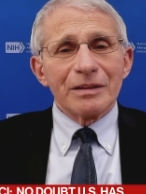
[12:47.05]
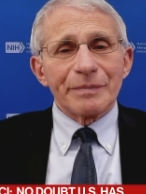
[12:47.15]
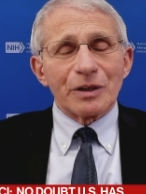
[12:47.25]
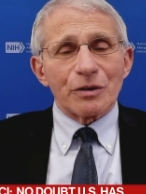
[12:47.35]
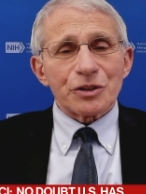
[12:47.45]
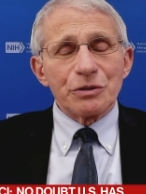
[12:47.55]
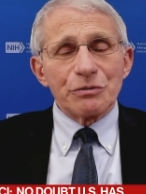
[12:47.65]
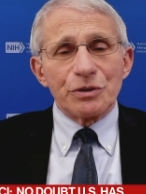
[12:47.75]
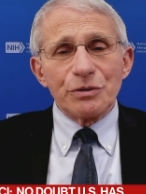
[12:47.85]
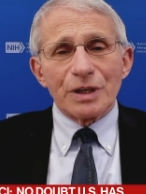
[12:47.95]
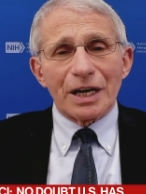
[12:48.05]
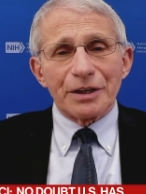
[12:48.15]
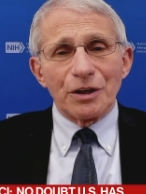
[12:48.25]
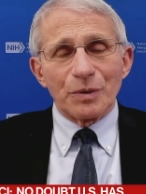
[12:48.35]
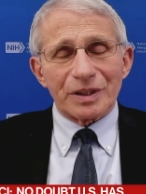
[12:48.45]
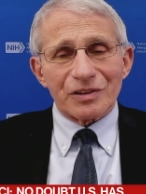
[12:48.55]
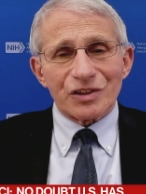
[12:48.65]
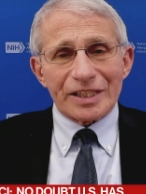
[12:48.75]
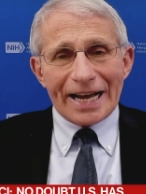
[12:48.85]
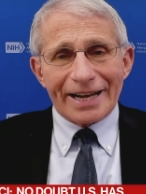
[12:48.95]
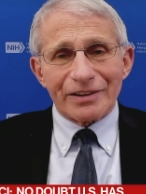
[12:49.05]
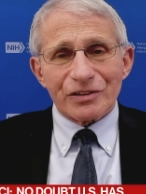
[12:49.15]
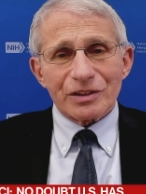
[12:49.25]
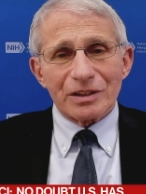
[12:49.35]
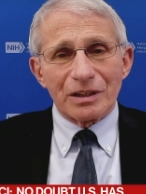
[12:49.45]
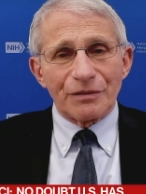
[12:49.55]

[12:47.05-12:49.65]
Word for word: because you do not know what the status